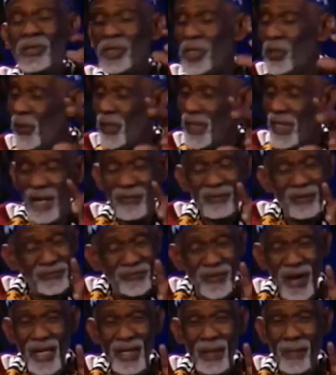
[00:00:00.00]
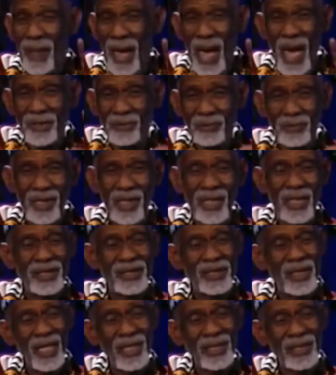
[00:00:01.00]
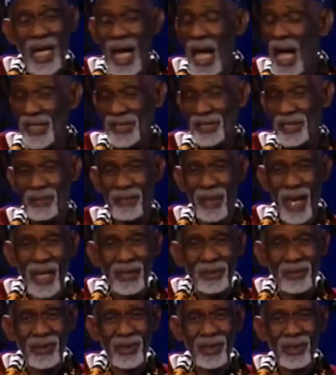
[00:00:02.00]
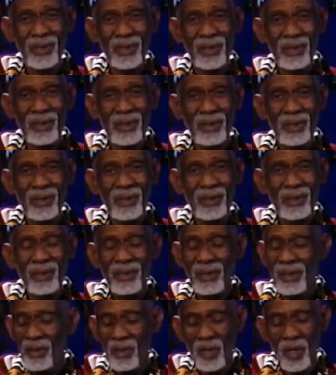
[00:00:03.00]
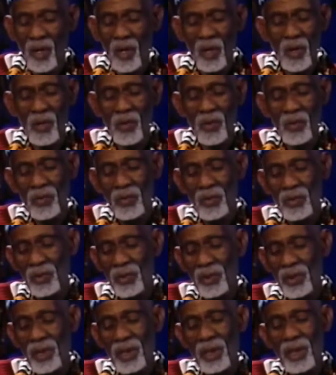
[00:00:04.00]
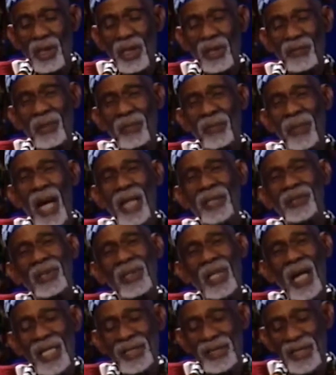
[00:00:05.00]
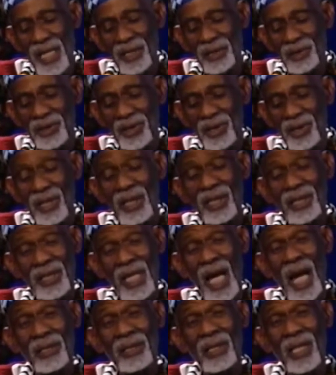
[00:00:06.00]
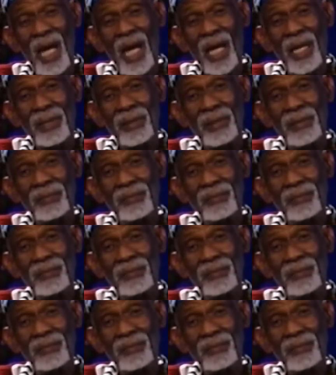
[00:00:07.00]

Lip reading: You will never find a battery that says acid battery. No. If the battery has energy, it is alkali.